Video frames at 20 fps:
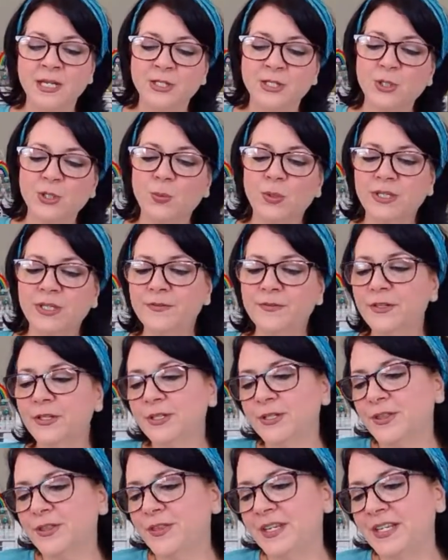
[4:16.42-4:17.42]
So one of
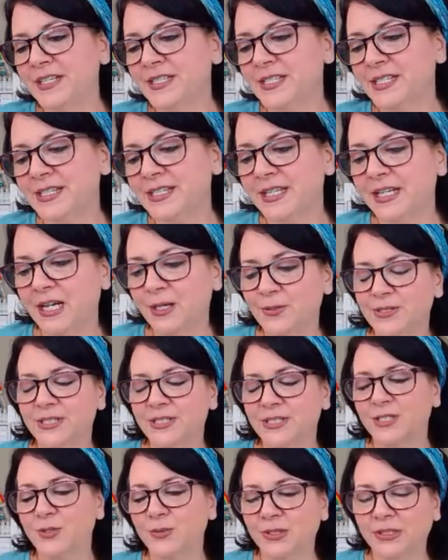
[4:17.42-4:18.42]
the things that I was
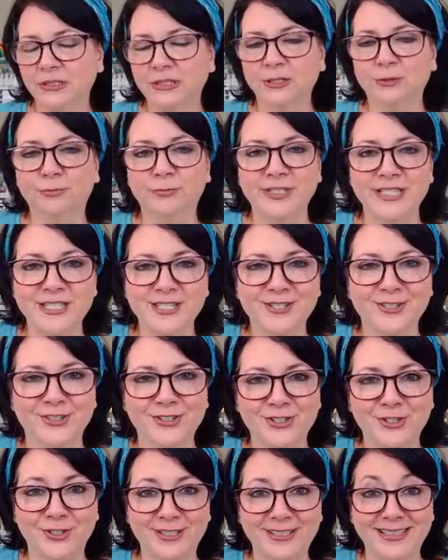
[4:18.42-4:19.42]
doing a little
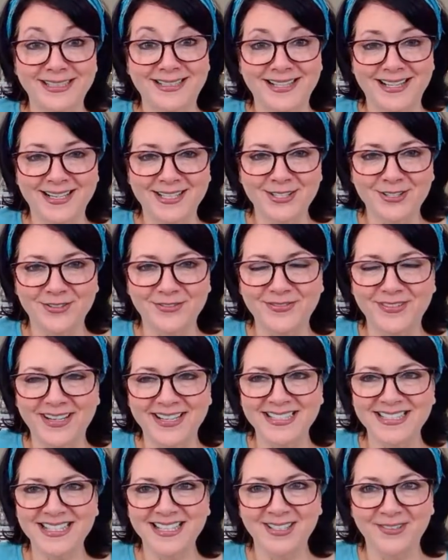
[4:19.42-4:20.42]
research on
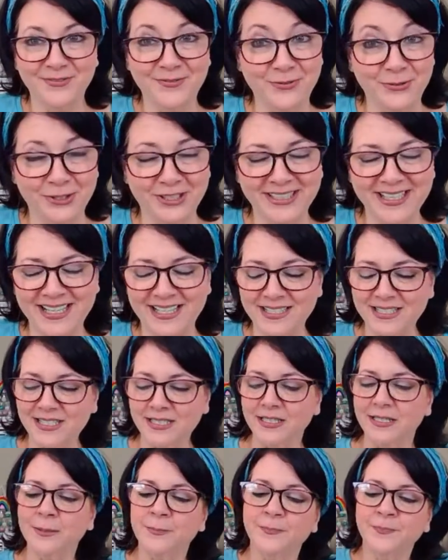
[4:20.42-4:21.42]
catastrophizing and
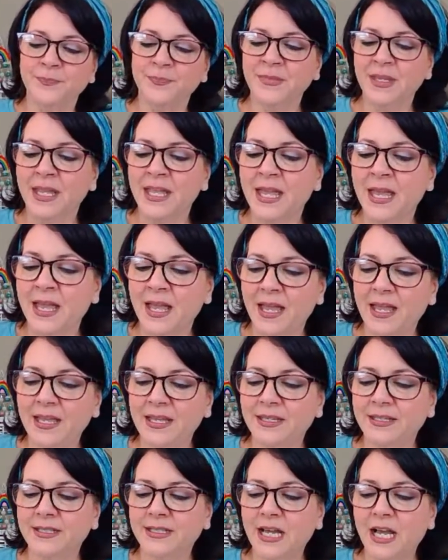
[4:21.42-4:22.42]
forecasting,
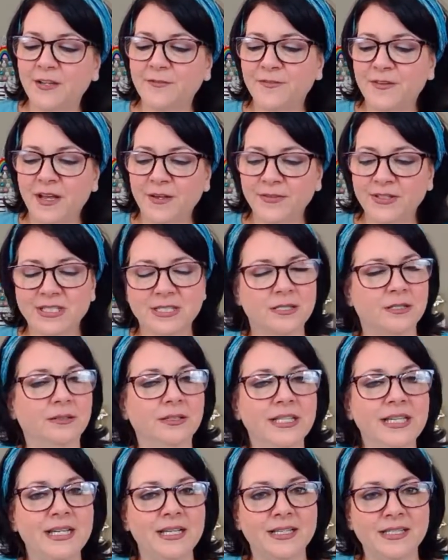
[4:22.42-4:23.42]
and I found this
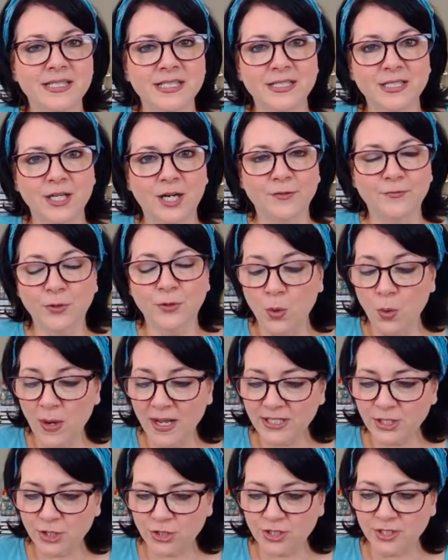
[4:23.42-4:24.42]
list of
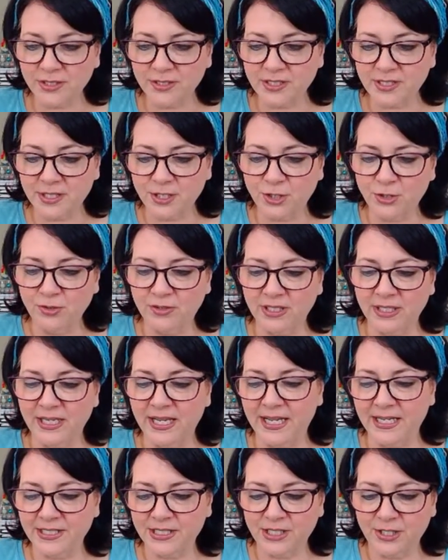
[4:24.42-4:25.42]
questions that you can
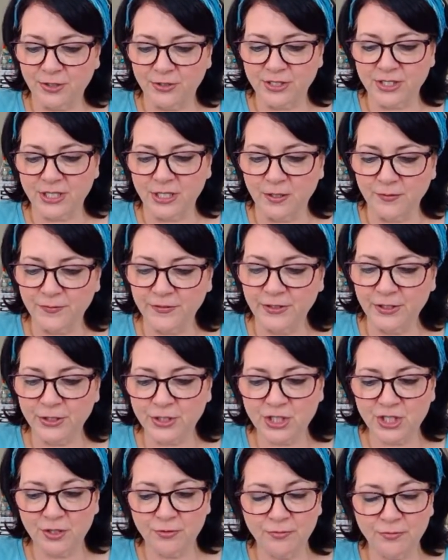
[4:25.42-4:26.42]
ask yourself. And there's
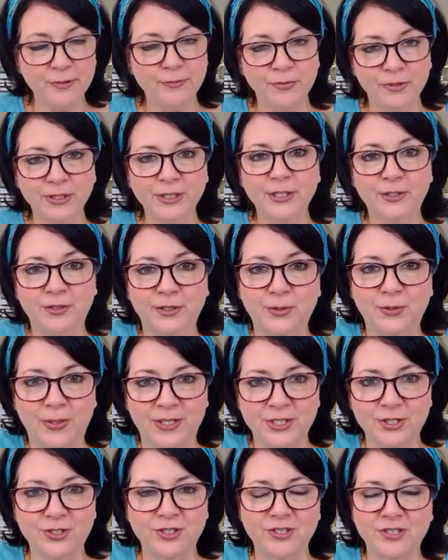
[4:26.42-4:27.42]
three really good
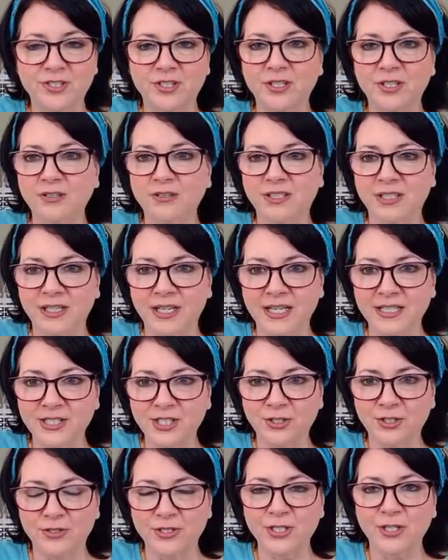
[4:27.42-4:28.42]
questions that you can
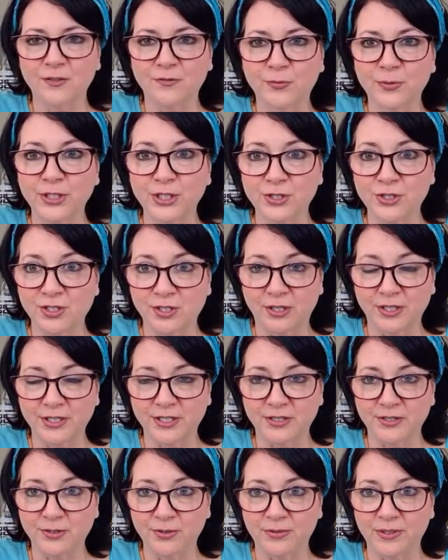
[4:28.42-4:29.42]
ask yourself when you start
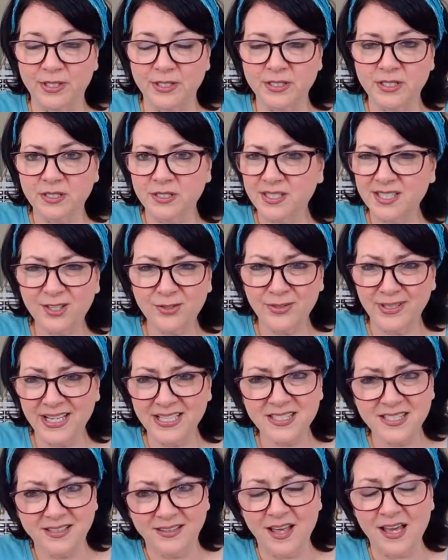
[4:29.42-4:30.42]
to do this because it
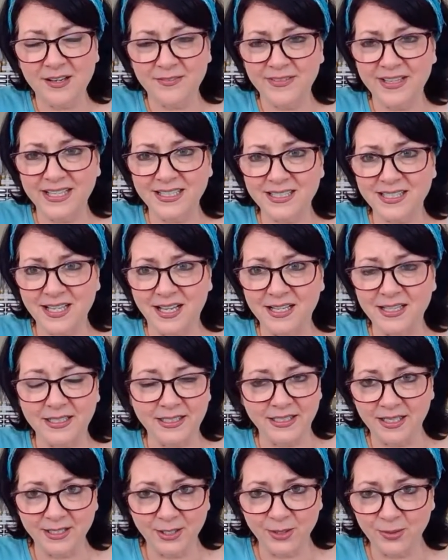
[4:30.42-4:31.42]
creates a lot of
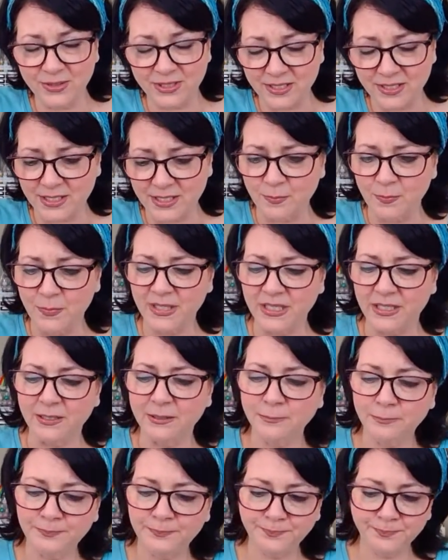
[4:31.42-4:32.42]
anxiety. I know it does in
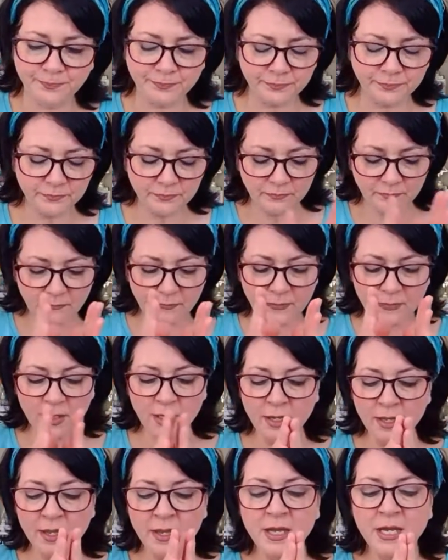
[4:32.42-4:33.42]
me.
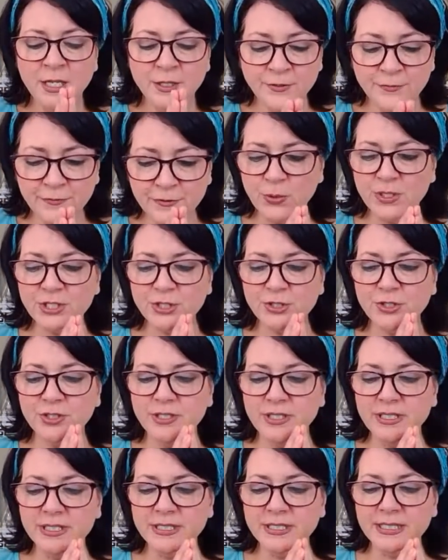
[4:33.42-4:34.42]
The first
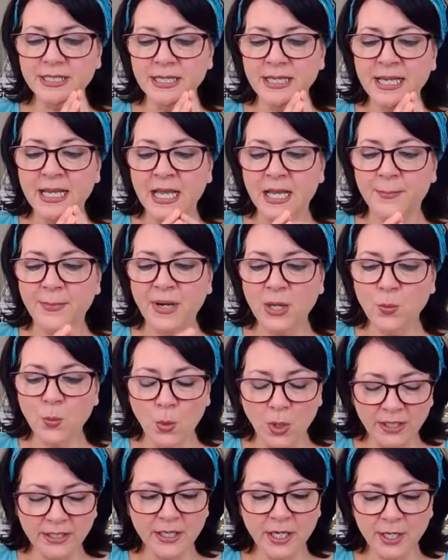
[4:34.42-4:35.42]
question is, am I
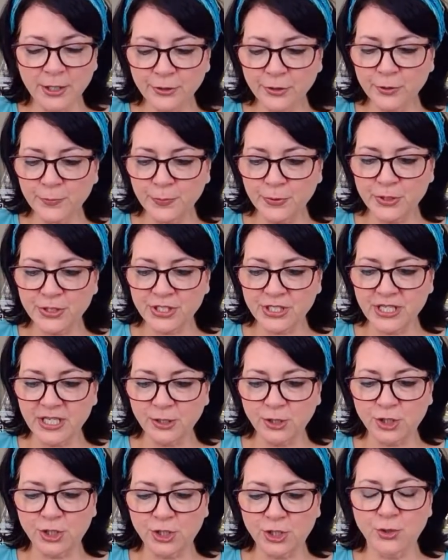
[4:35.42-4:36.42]

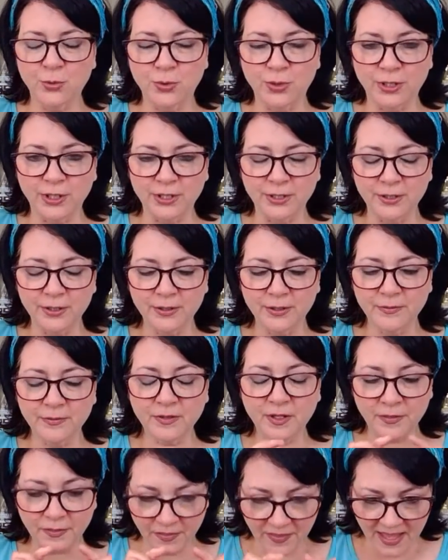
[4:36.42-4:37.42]
100% sure
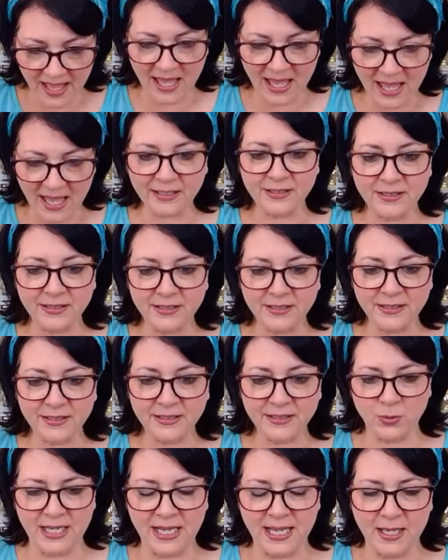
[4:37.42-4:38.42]
that that's what's
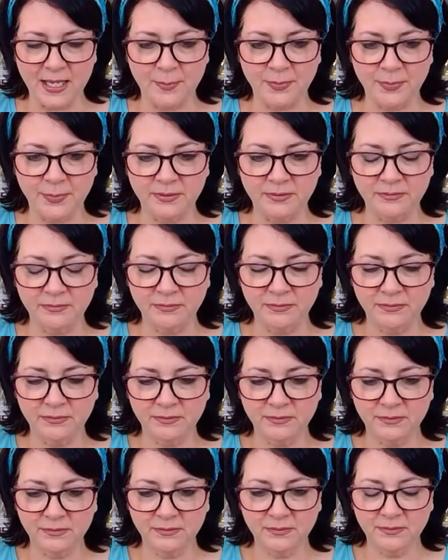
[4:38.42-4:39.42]
going to happen?
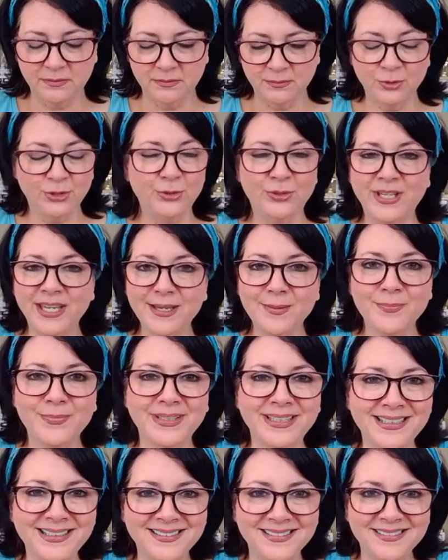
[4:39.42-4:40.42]
Well, you can't
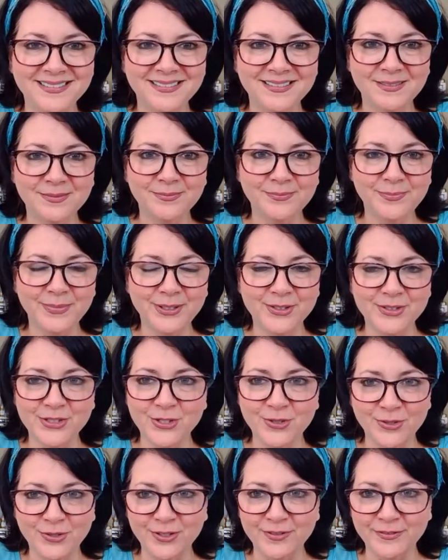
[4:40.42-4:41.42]
be because
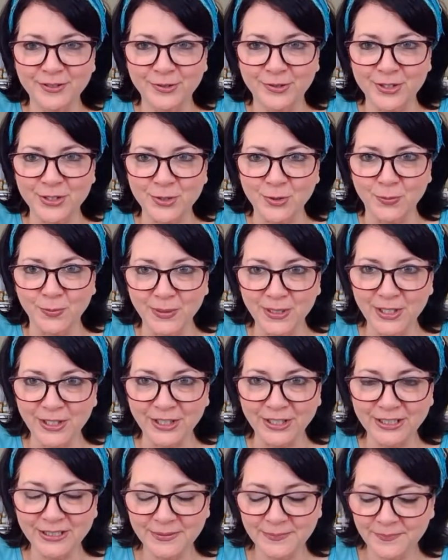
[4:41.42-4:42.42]
you don't have a crystal
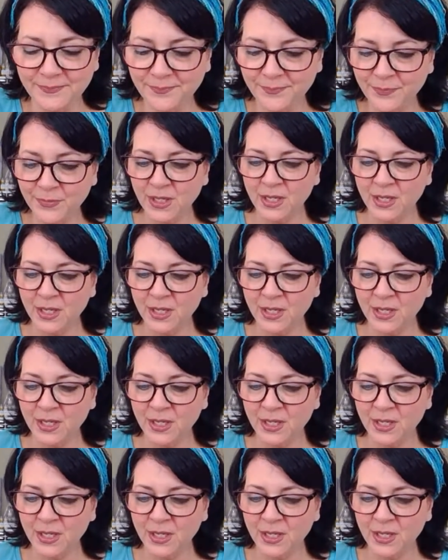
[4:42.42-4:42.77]
ball.